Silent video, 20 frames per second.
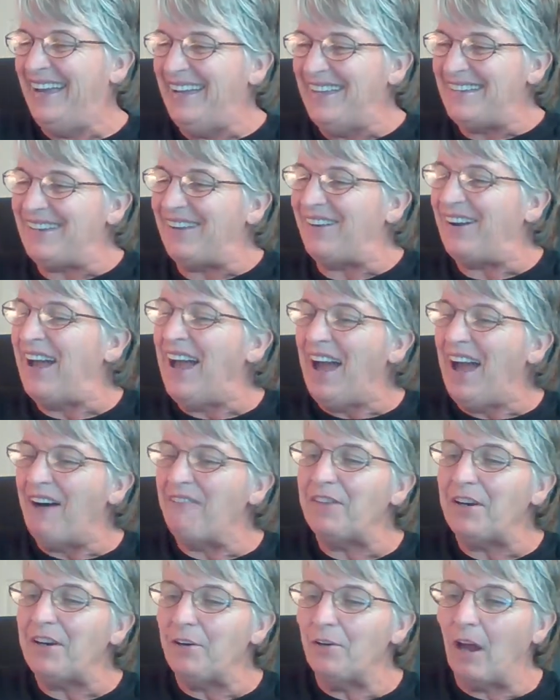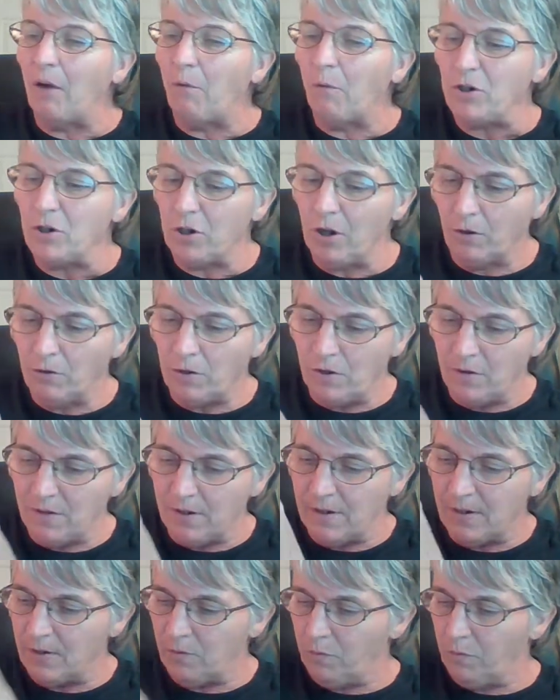So I figured I would show you
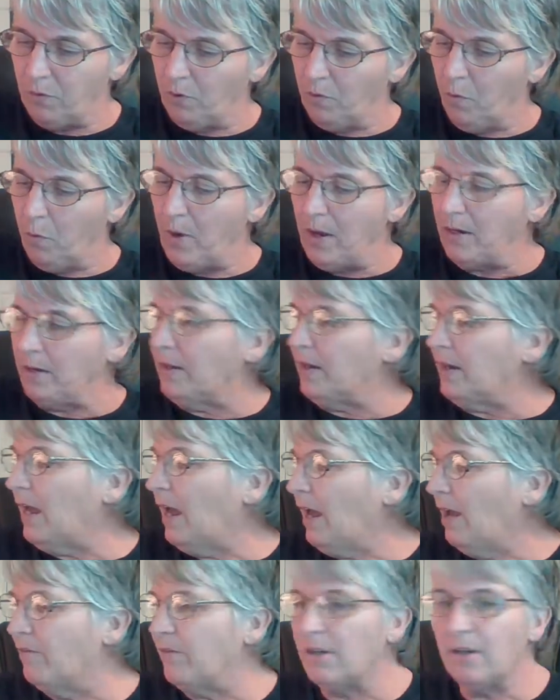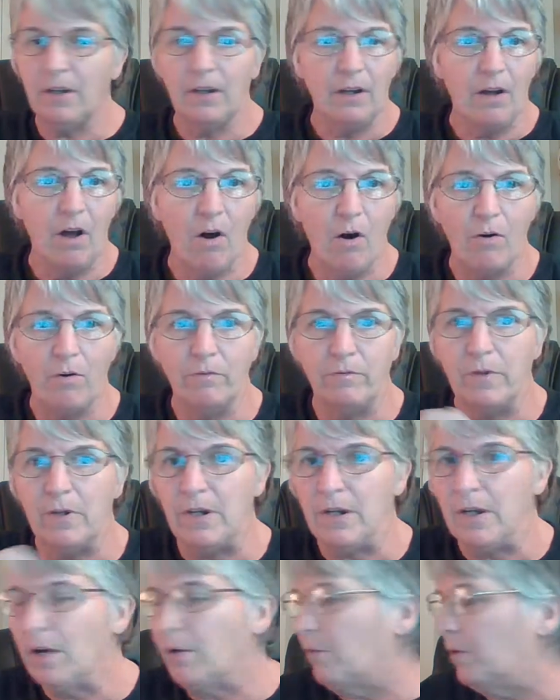this real quickly. I haven't done a haul
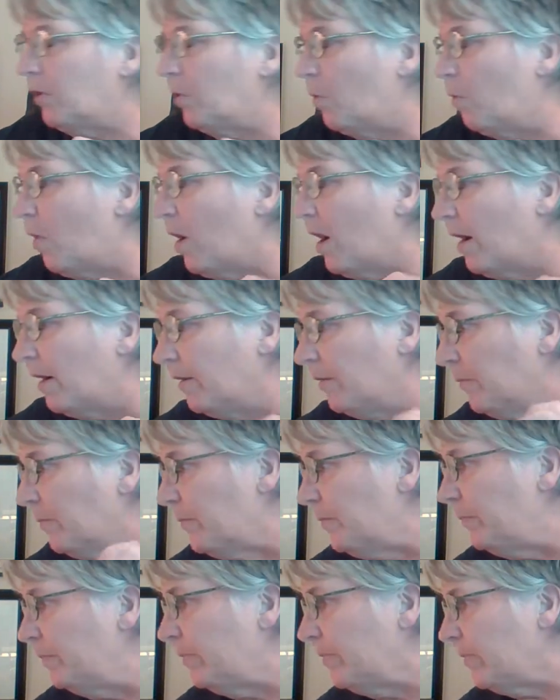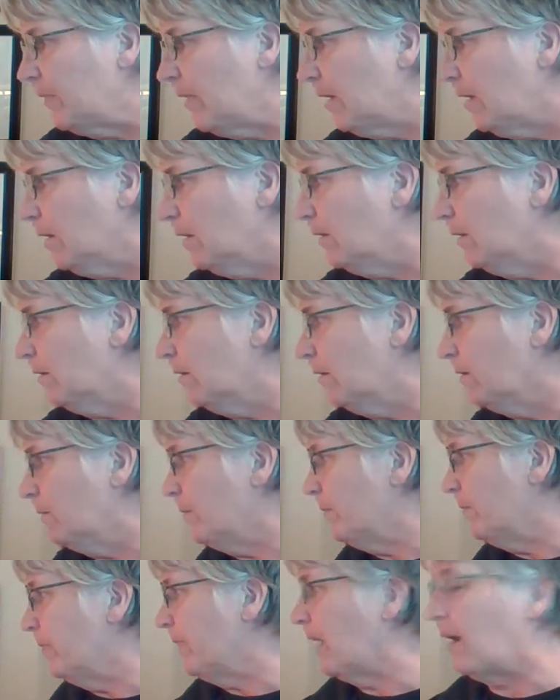video in a while, and
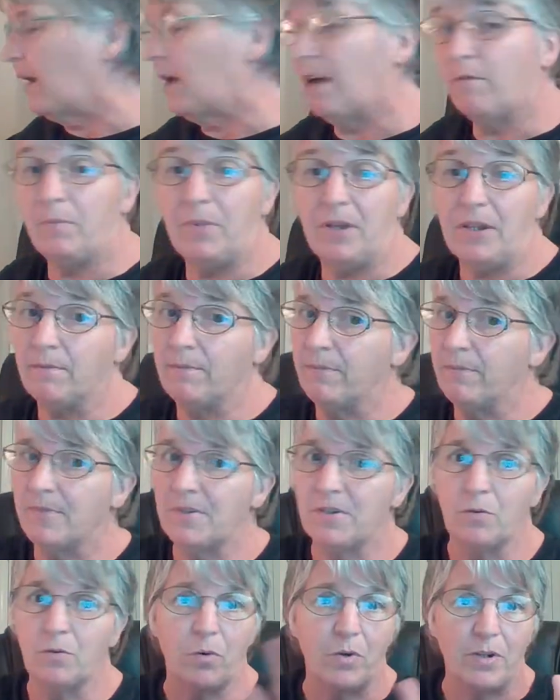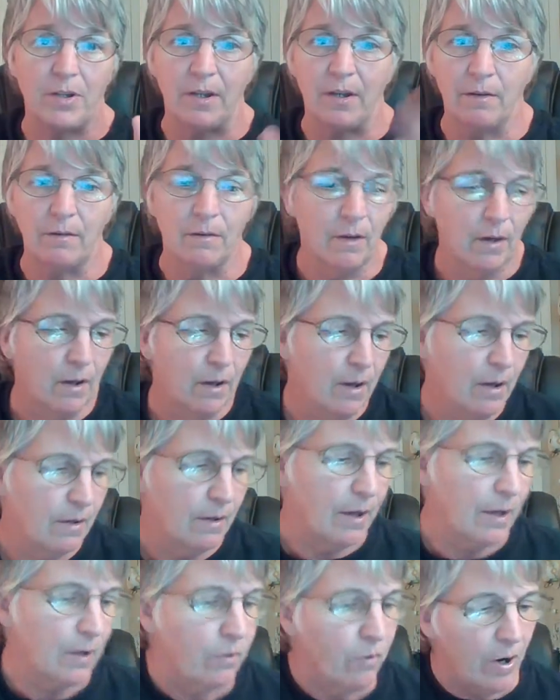I have been sourcing
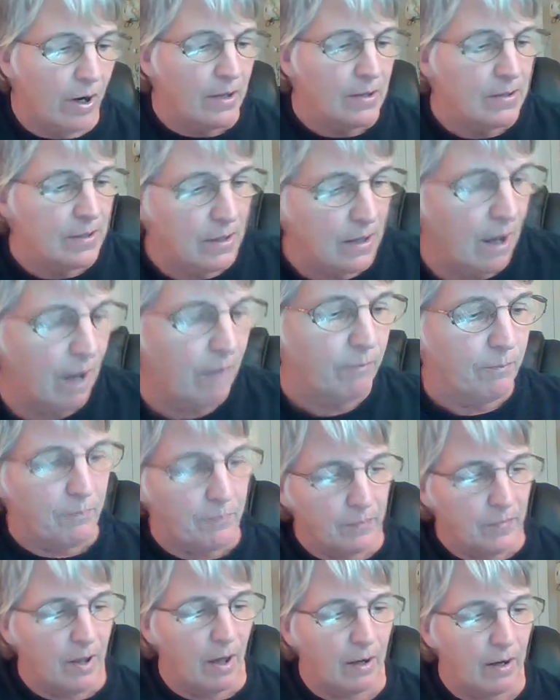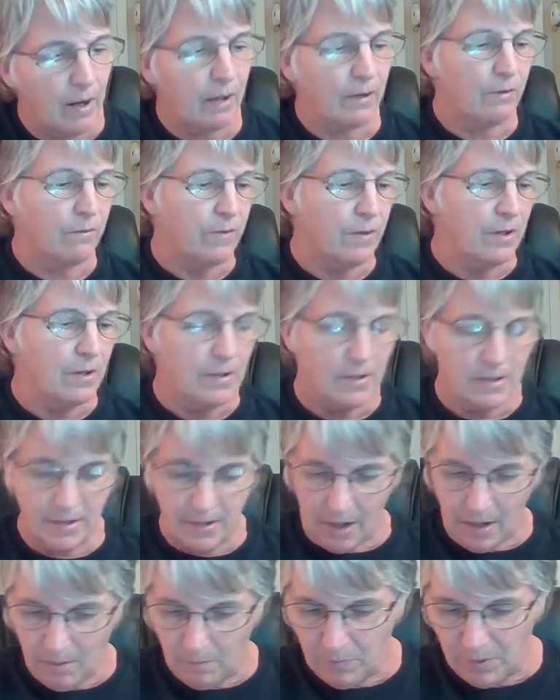like crazy. I got out of the
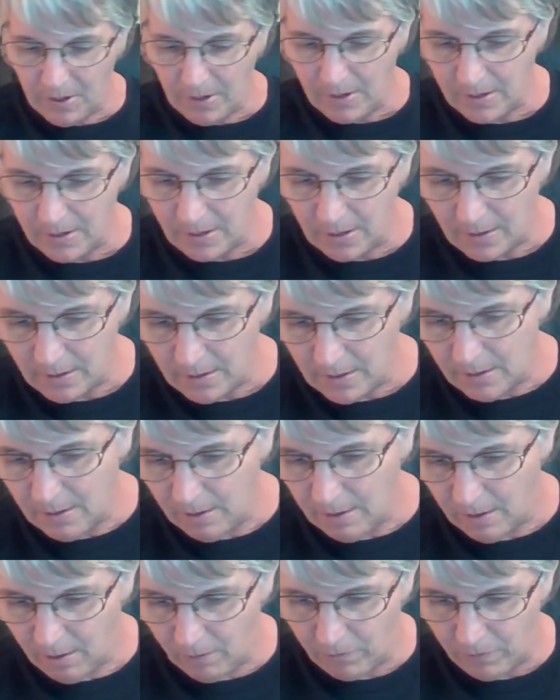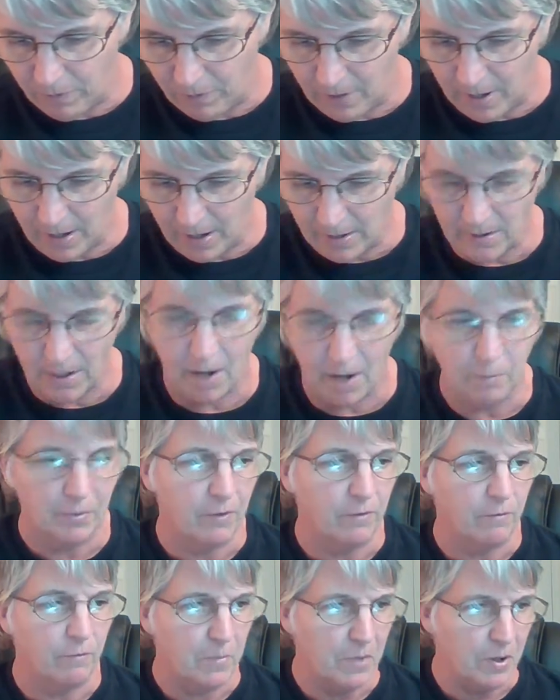estate business over the last couple
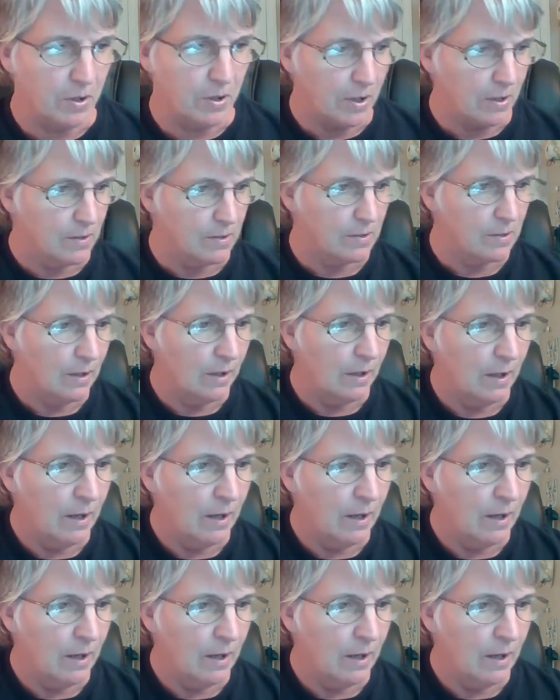of months